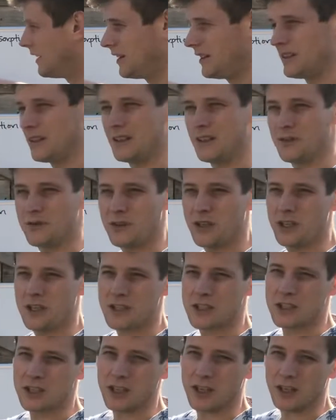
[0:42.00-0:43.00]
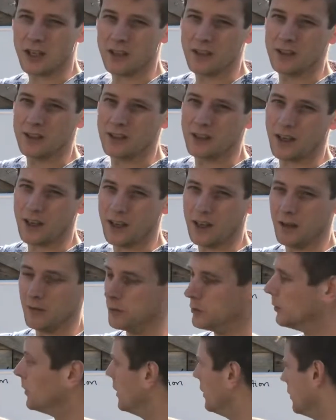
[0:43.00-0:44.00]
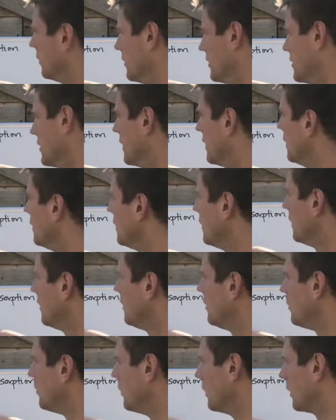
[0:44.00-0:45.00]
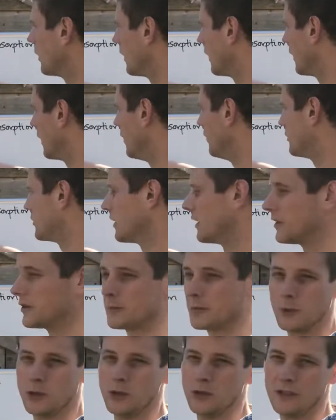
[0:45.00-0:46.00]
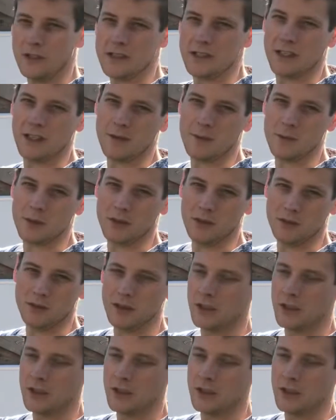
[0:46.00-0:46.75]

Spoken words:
in the first year A-level biology, we look at co-transport in terms of